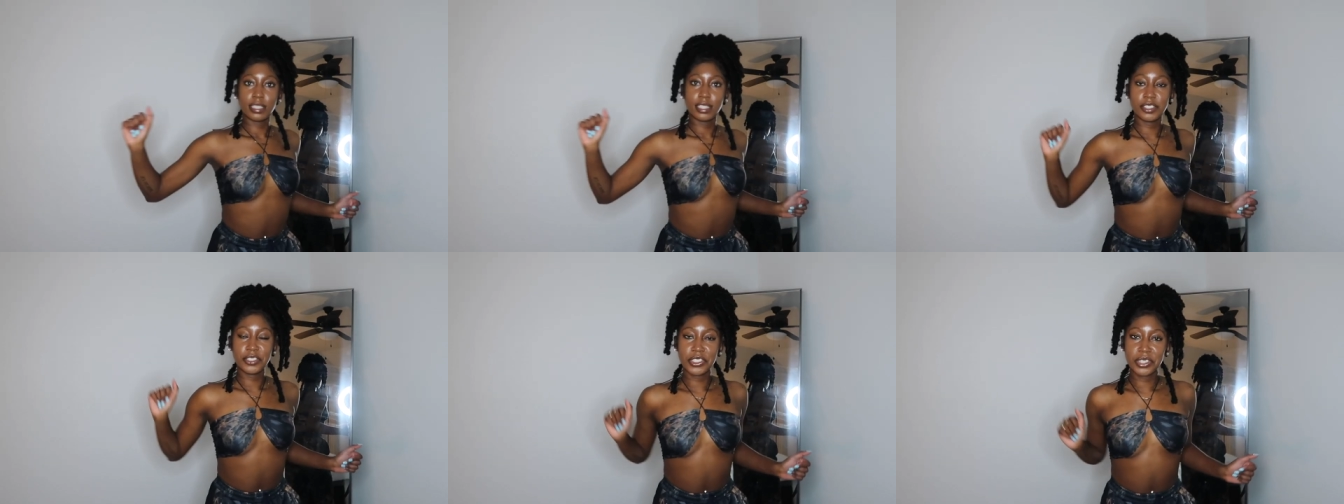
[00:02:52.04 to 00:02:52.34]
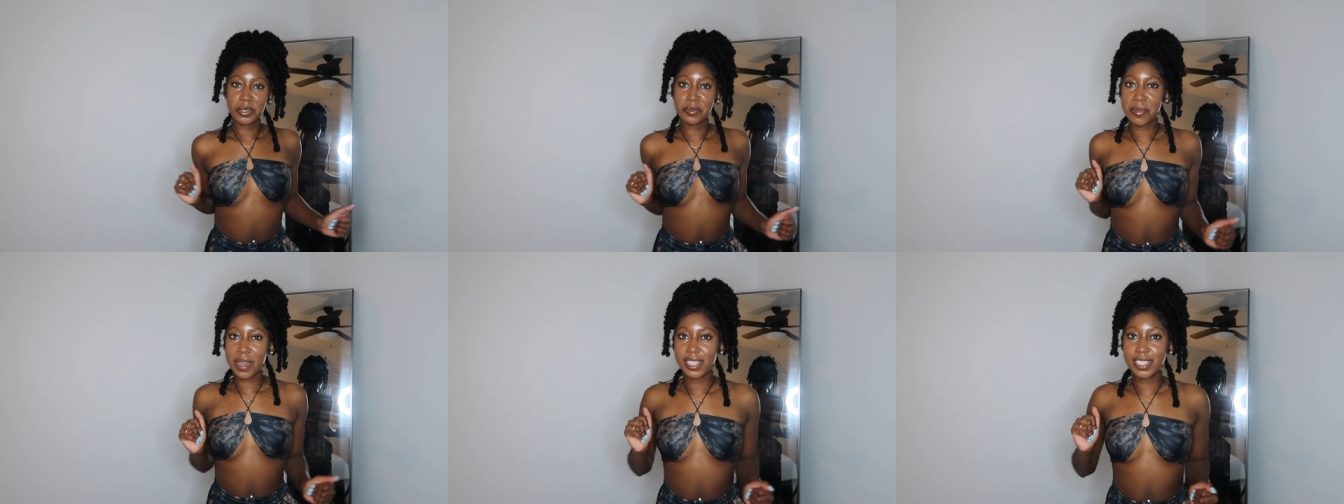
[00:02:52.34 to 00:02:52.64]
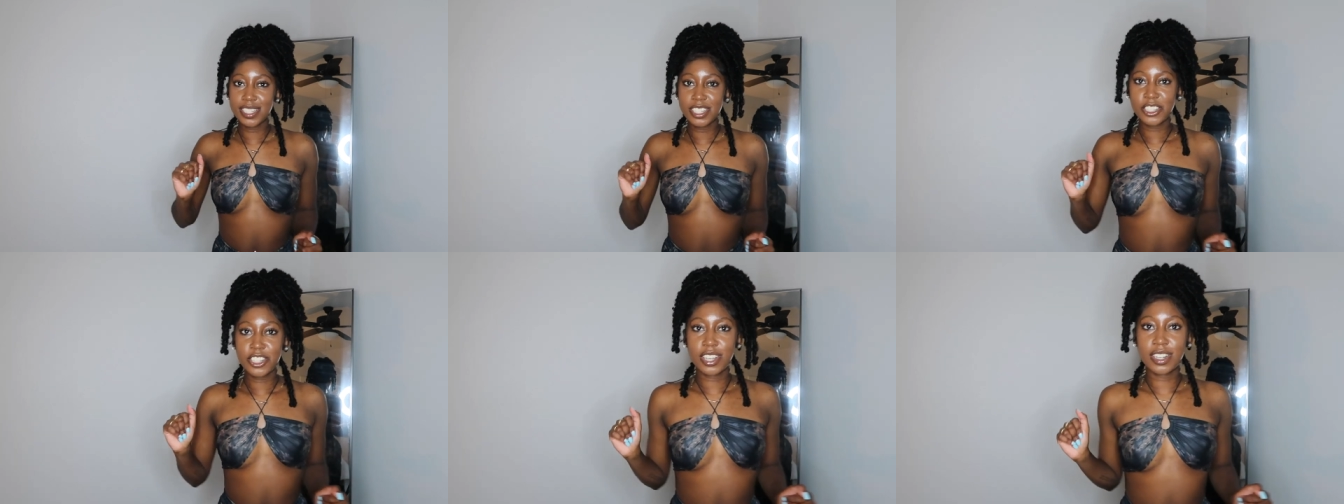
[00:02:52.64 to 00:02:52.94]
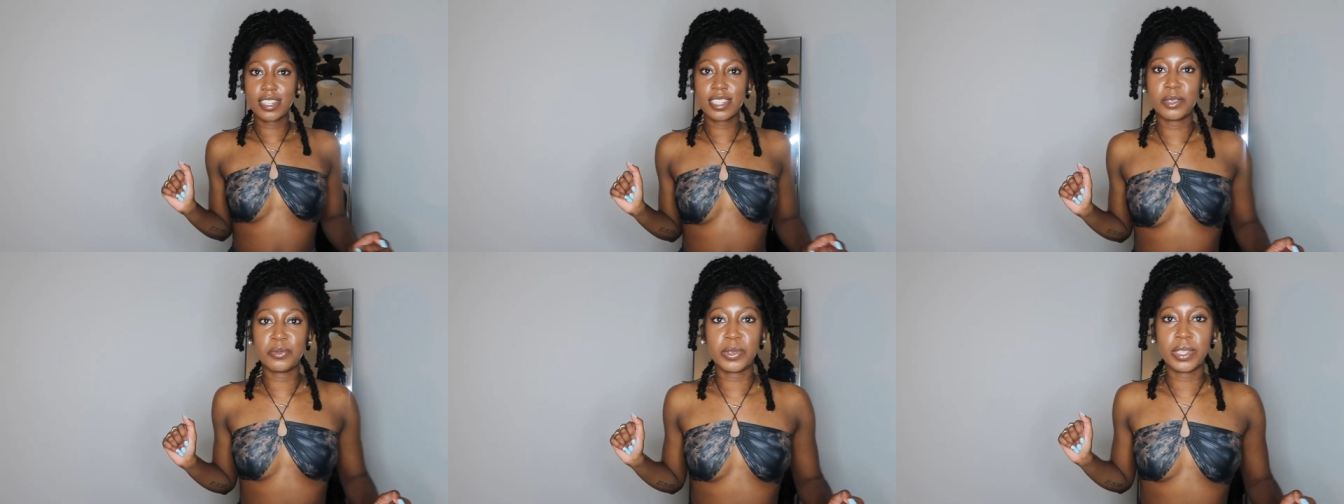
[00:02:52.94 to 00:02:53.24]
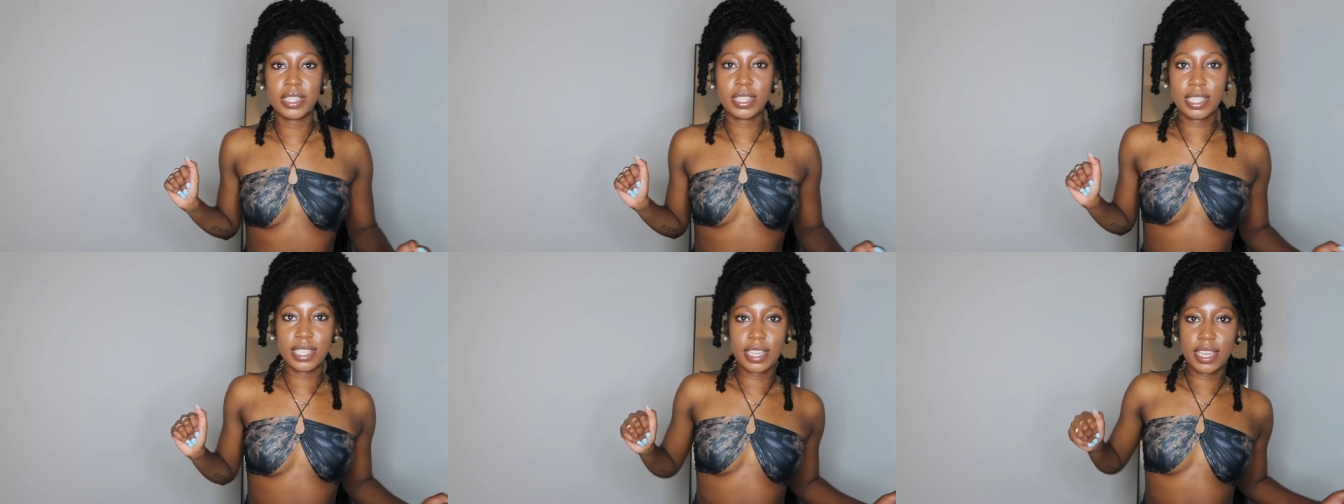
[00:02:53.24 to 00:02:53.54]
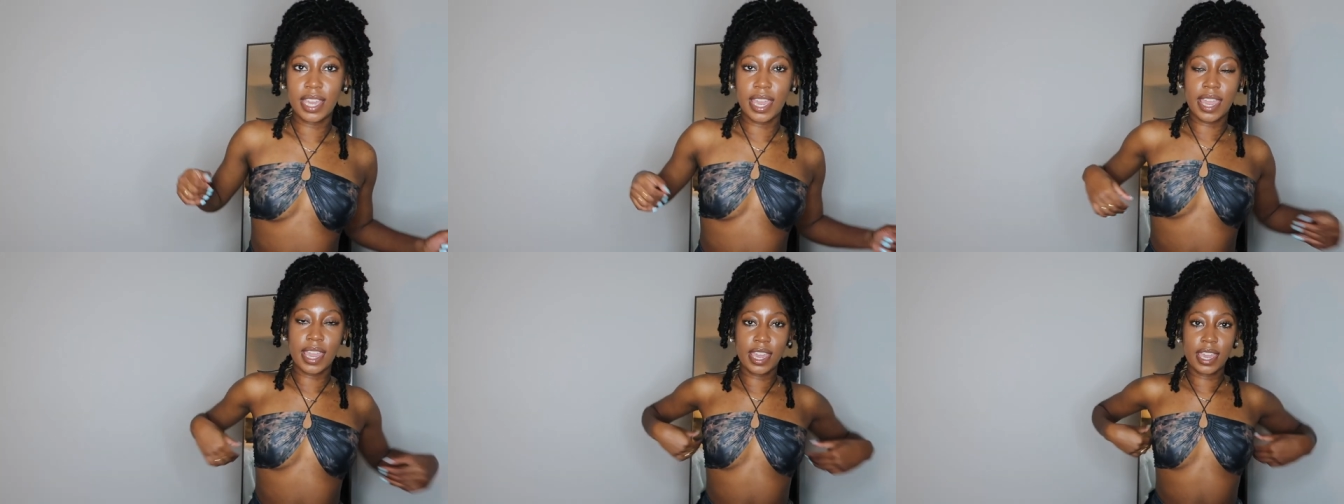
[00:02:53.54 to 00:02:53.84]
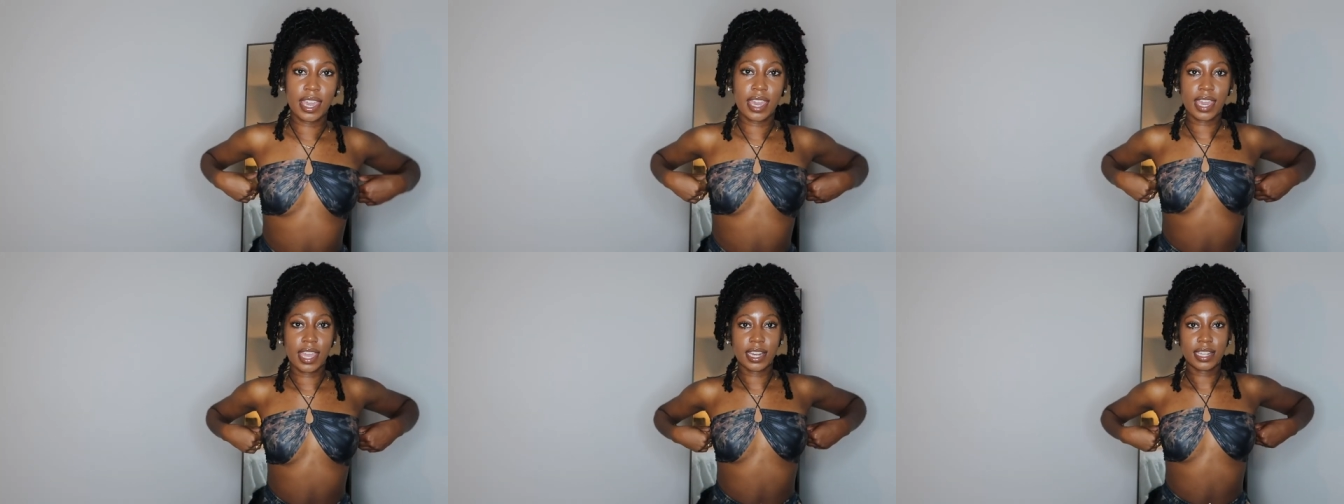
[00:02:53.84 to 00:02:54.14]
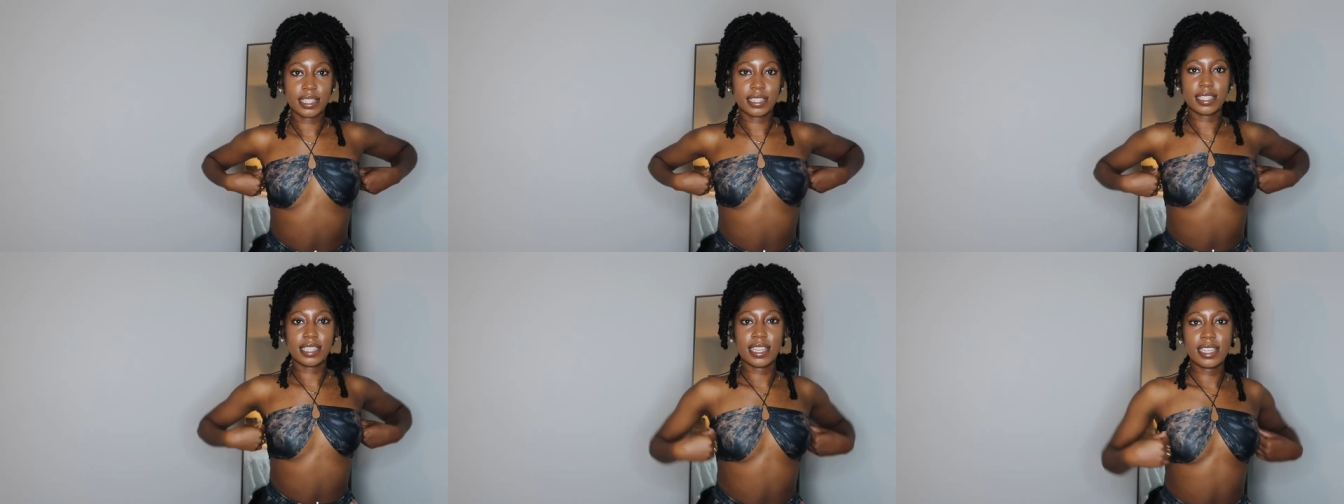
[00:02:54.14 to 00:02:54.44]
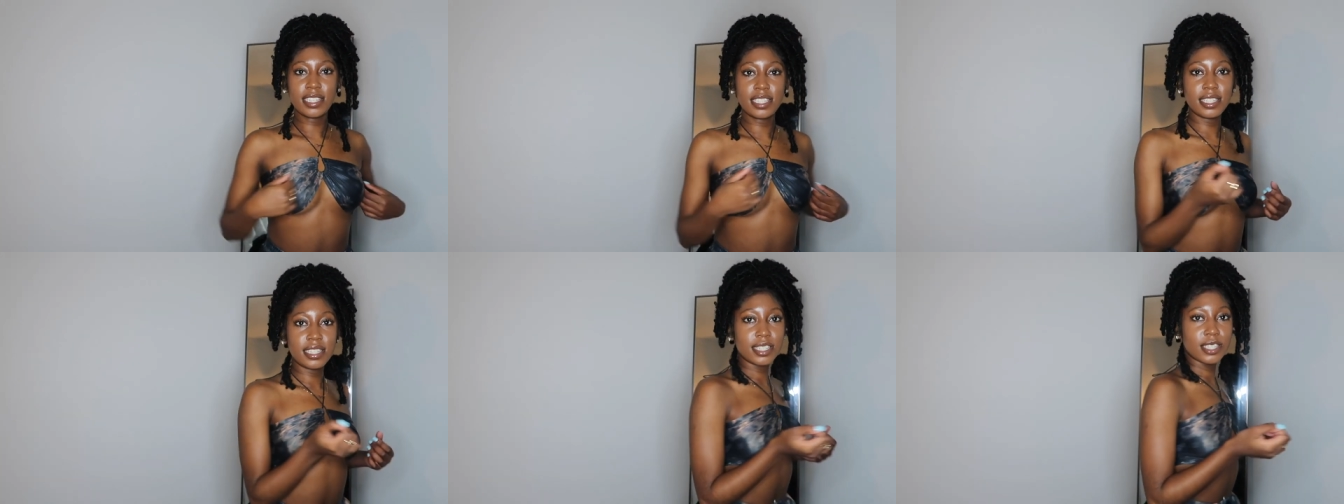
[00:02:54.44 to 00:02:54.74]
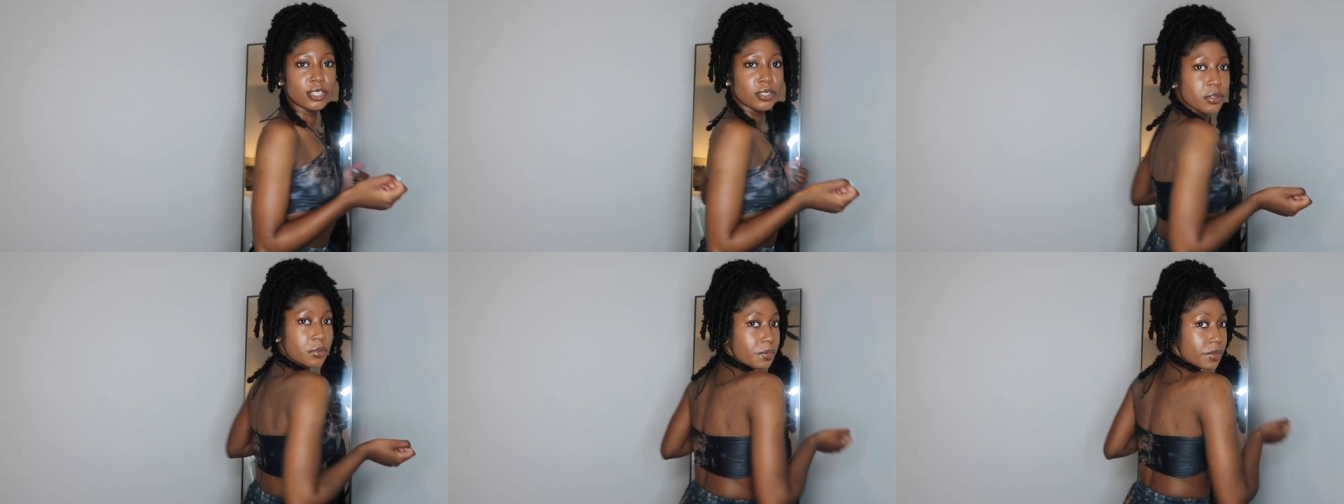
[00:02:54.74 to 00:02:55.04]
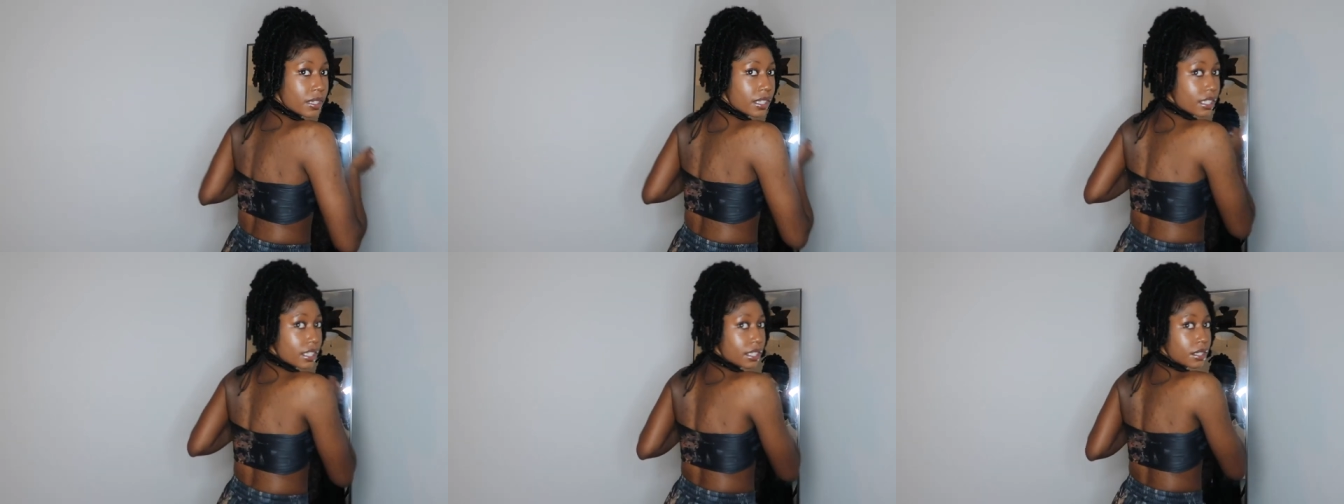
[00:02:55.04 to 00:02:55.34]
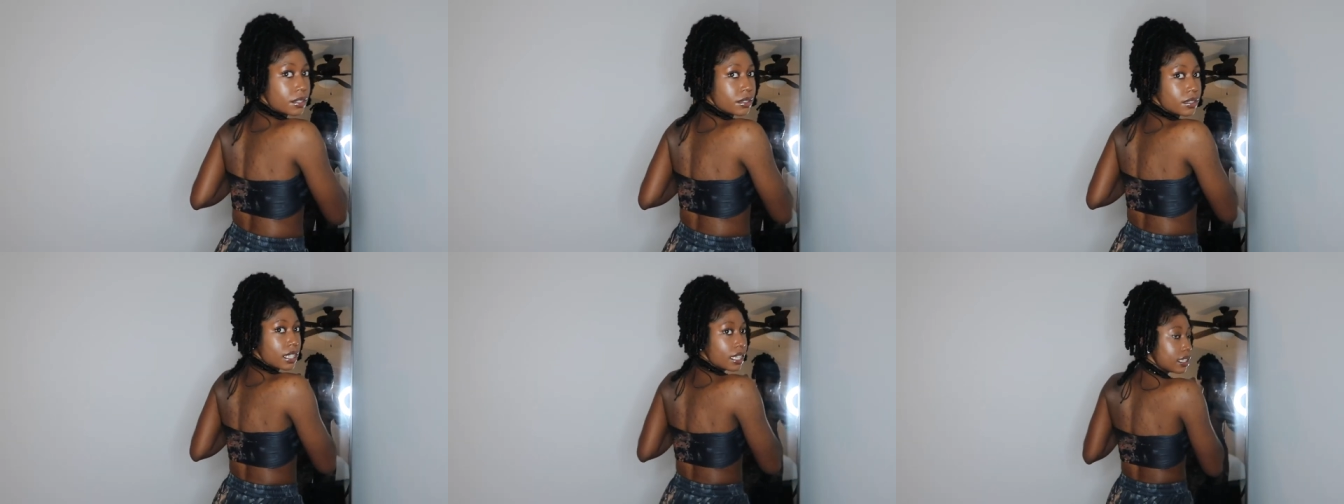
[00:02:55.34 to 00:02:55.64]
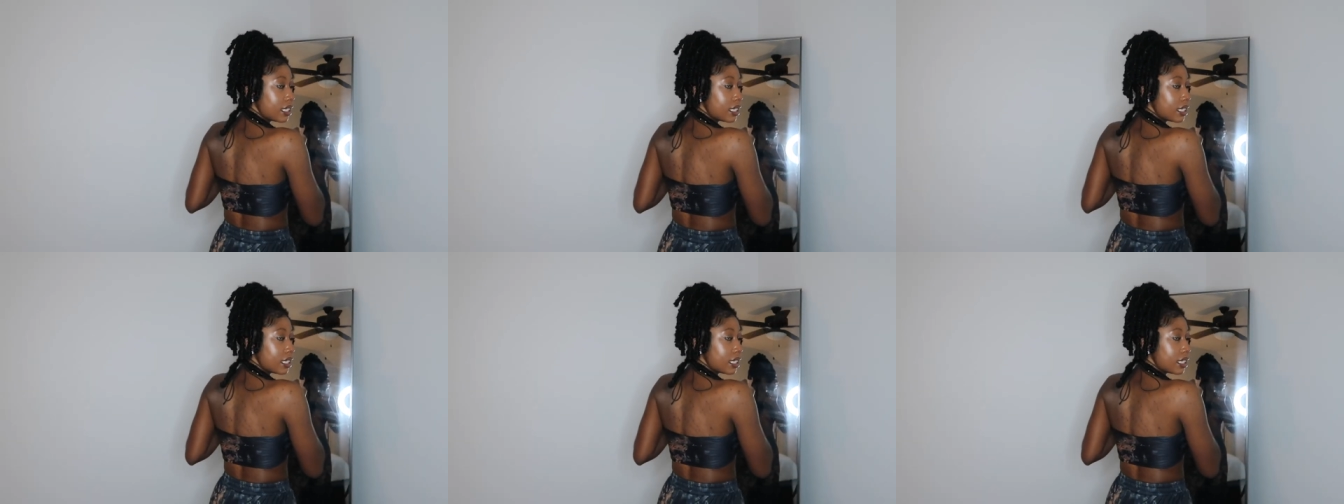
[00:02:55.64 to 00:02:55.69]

So you get the matching joggers with it, and it's just super cute.